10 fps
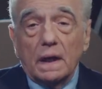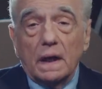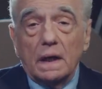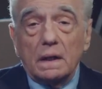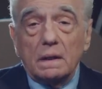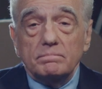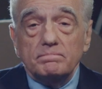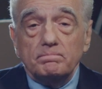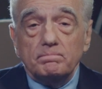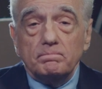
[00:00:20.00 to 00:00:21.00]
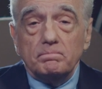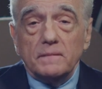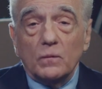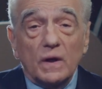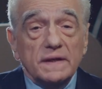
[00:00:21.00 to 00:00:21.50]

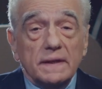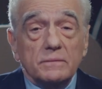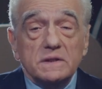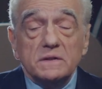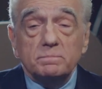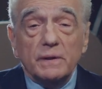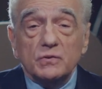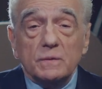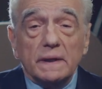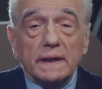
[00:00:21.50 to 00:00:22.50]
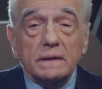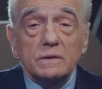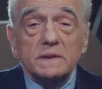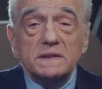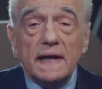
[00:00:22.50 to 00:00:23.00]
One day there was this picture by a
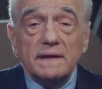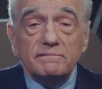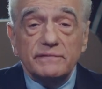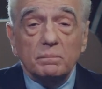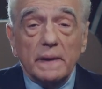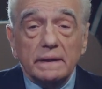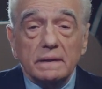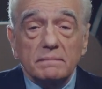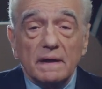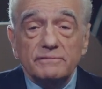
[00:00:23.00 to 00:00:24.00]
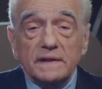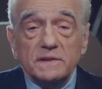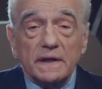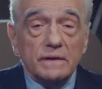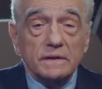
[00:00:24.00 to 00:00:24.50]
new Italian filmmaker. My friend
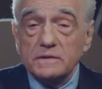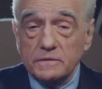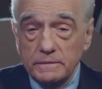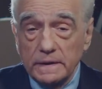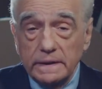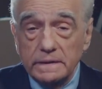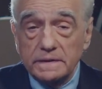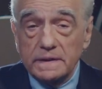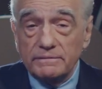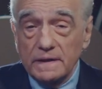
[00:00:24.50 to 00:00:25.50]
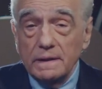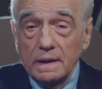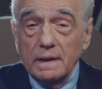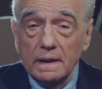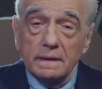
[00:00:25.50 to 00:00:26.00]
said, I heard this is really good stuff.
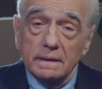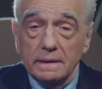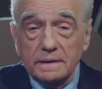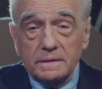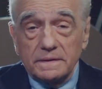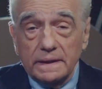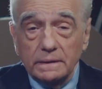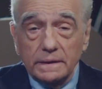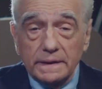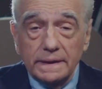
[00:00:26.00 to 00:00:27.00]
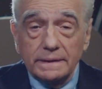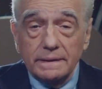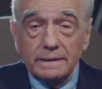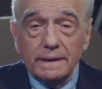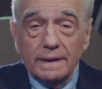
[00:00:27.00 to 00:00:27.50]
Let's go take a look at it.
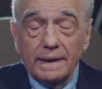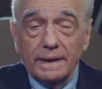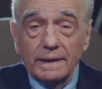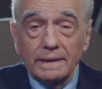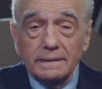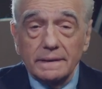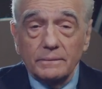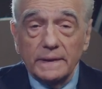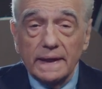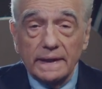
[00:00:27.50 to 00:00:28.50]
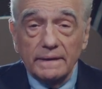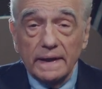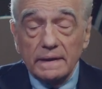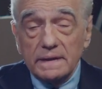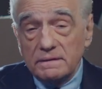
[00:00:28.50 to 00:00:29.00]
And we got in
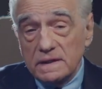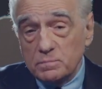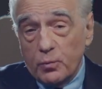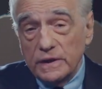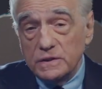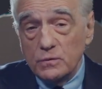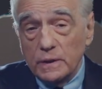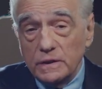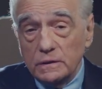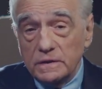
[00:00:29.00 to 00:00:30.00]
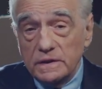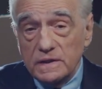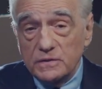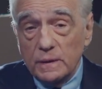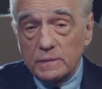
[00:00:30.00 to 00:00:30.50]
there. And at this point, too, when you looked at
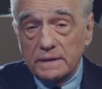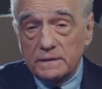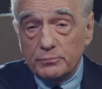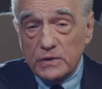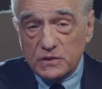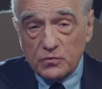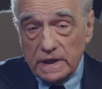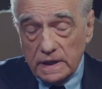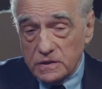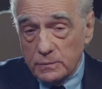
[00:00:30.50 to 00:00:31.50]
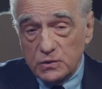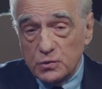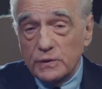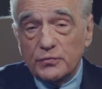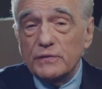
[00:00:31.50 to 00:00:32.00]
these films at the press screenings, there were
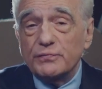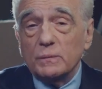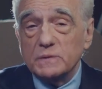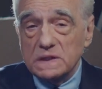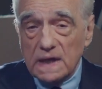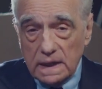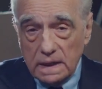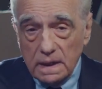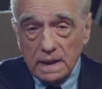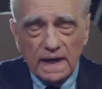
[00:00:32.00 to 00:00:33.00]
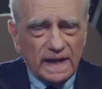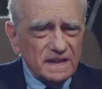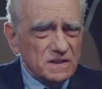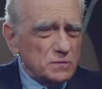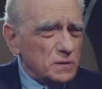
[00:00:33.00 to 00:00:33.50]
2 or 3 films a day. I
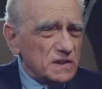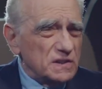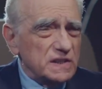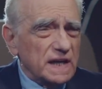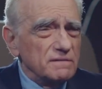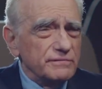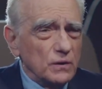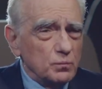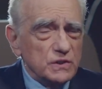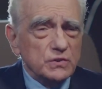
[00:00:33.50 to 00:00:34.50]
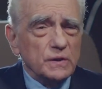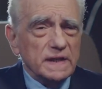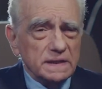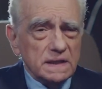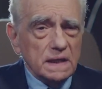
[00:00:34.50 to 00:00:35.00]
think this was the second film we saw
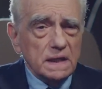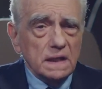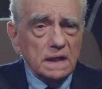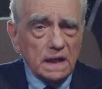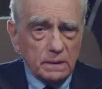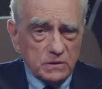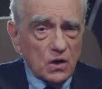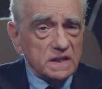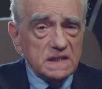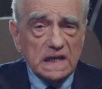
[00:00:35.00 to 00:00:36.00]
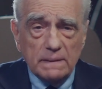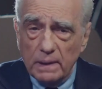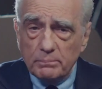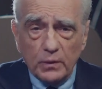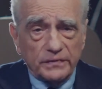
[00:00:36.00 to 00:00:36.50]
that day. And it was hard to
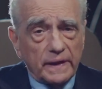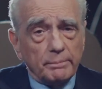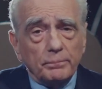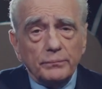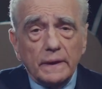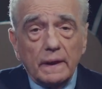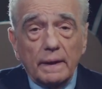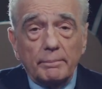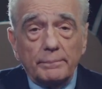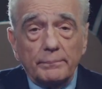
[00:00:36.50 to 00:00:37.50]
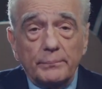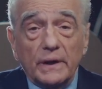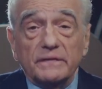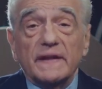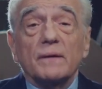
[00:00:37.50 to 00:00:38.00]
keep up with them.
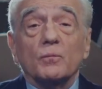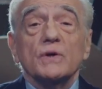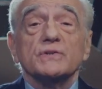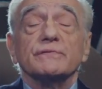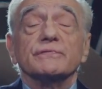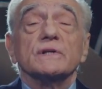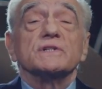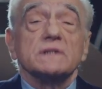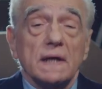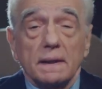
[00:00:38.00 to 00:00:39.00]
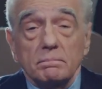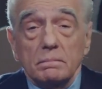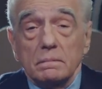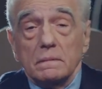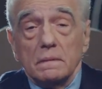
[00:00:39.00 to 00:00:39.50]
But that was the first time
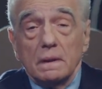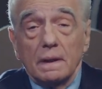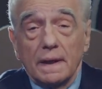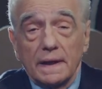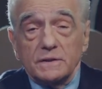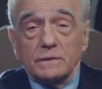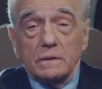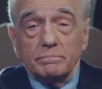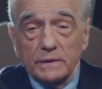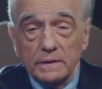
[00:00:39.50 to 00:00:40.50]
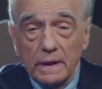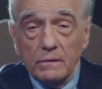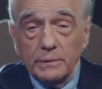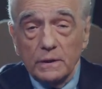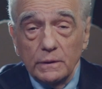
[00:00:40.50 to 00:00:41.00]
I saw Bernardo
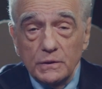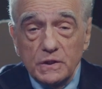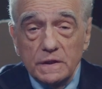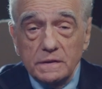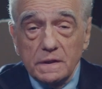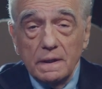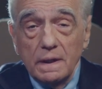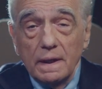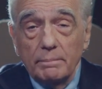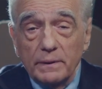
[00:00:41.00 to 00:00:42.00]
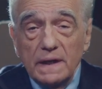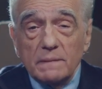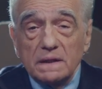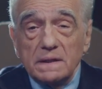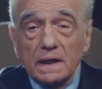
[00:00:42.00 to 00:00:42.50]
Bertolucci's
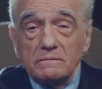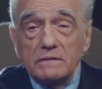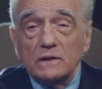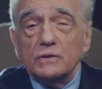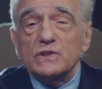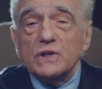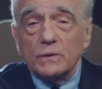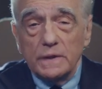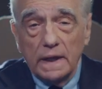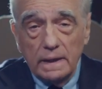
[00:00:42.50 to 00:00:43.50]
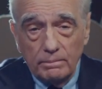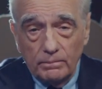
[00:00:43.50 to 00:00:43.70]
Prima, della rivoluzione,